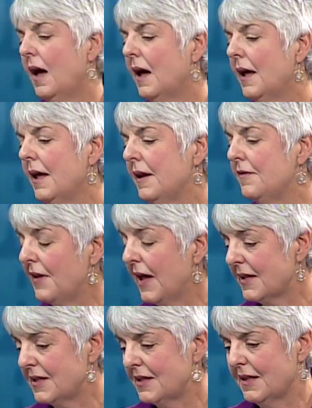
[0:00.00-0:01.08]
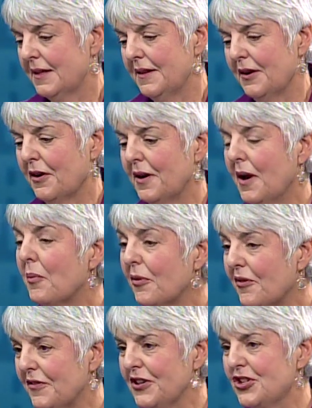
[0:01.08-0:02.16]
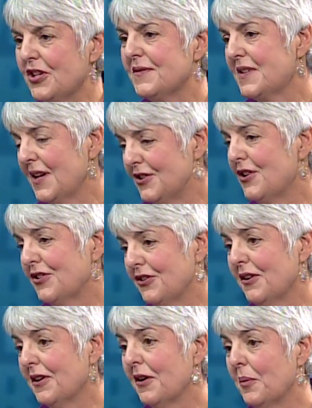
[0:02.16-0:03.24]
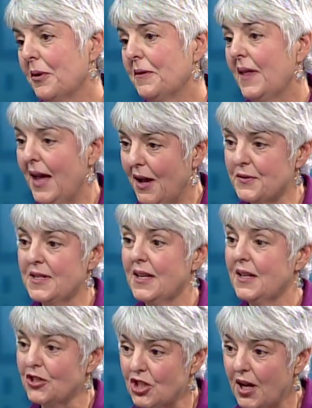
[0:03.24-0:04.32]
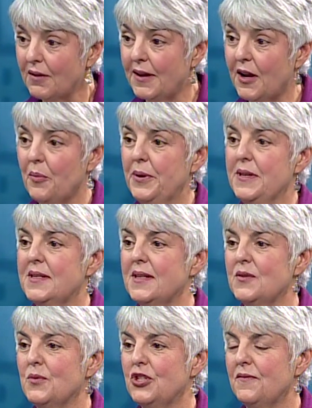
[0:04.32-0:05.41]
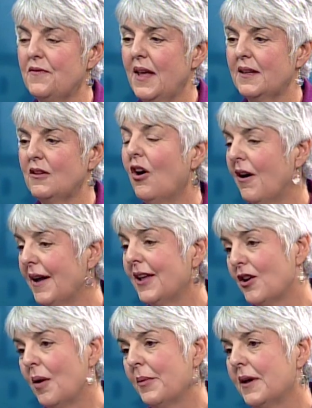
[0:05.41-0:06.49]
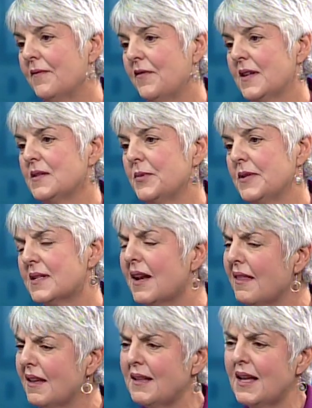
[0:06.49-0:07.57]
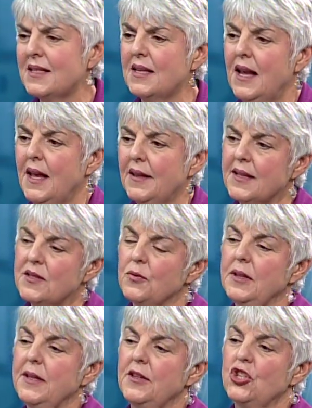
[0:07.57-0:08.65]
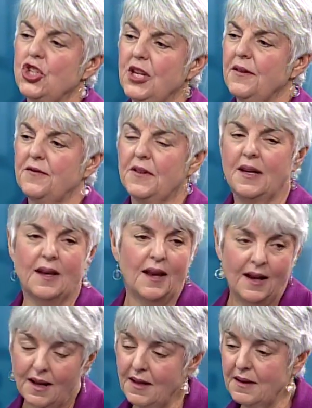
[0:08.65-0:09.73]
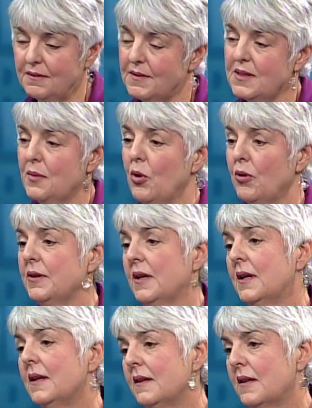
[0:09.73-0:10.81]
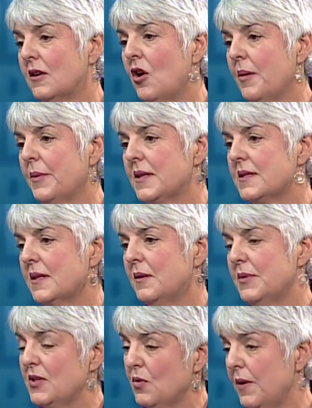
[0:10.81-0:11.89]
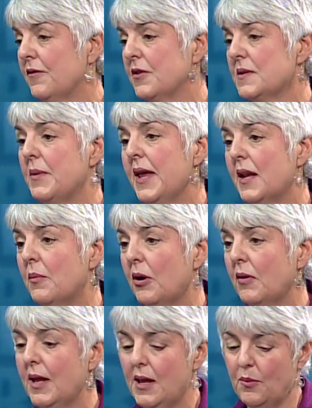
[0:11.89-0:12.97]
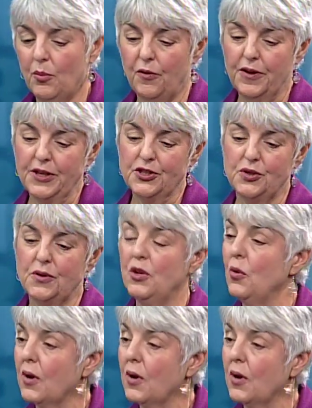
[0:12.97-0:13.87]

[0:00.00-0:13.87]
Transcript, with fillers: in fact, there are a number of initiatives, and I talked earlier about the housing and childcare pieces, which in fact are economic investments. And I think that's really the shift, and I support the comments that Mr. Weaver has made about moving to the new